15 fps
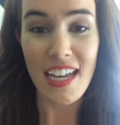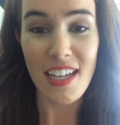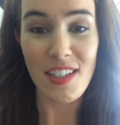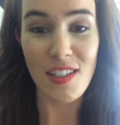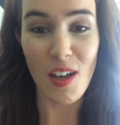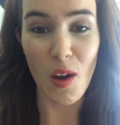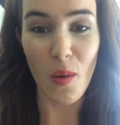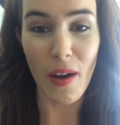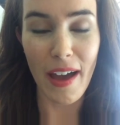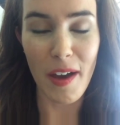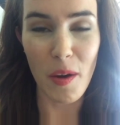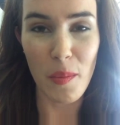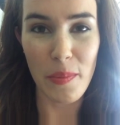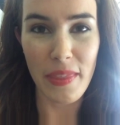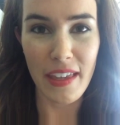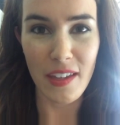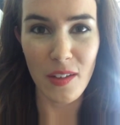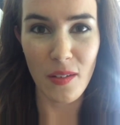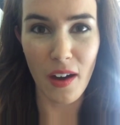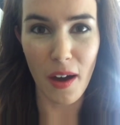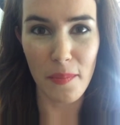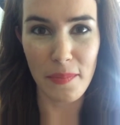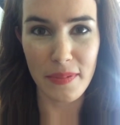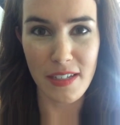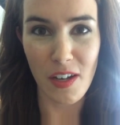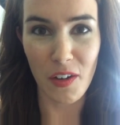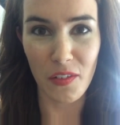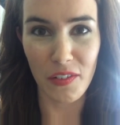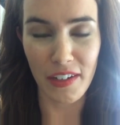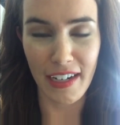So I hope that you hopped
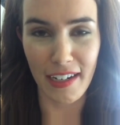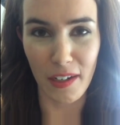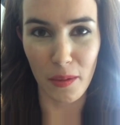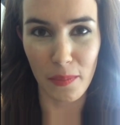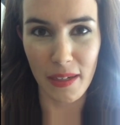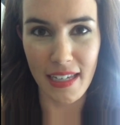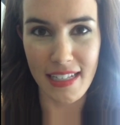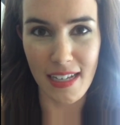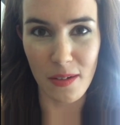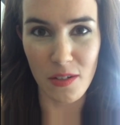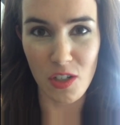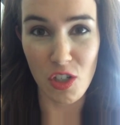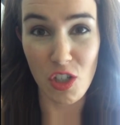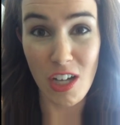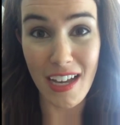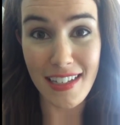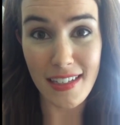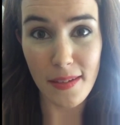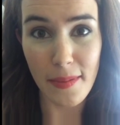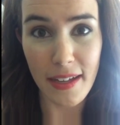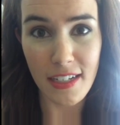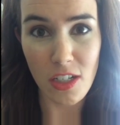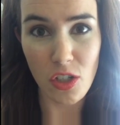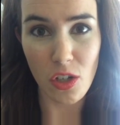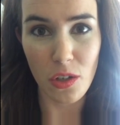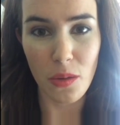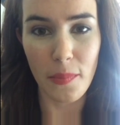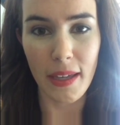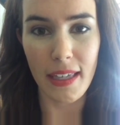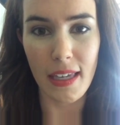over here because I was just about to show
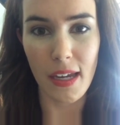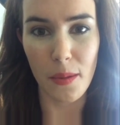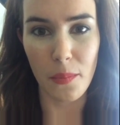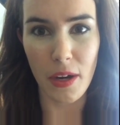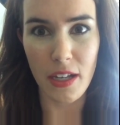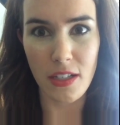you my camera.